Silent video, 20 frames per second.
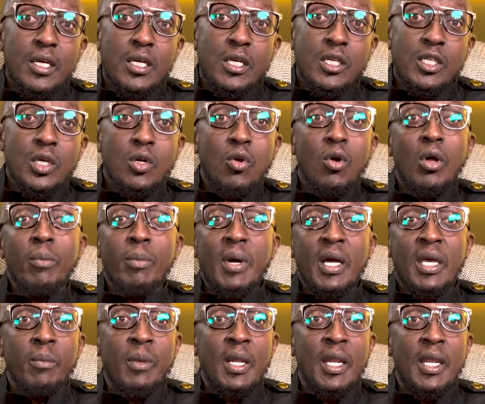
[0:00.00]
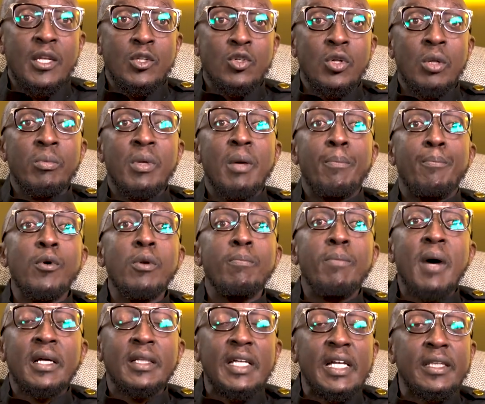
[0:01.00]
She called back immediately and told me, put
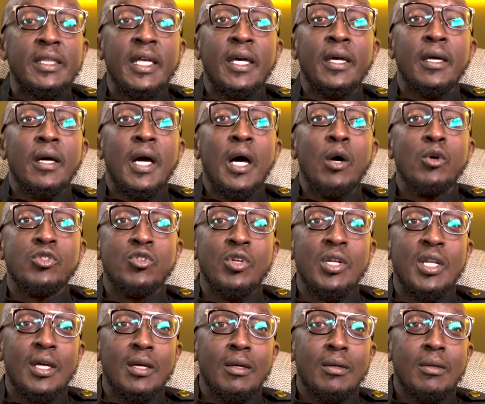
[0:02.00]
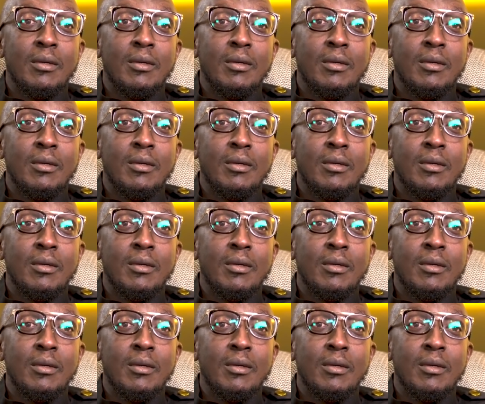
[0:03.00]
back that thing I was reading.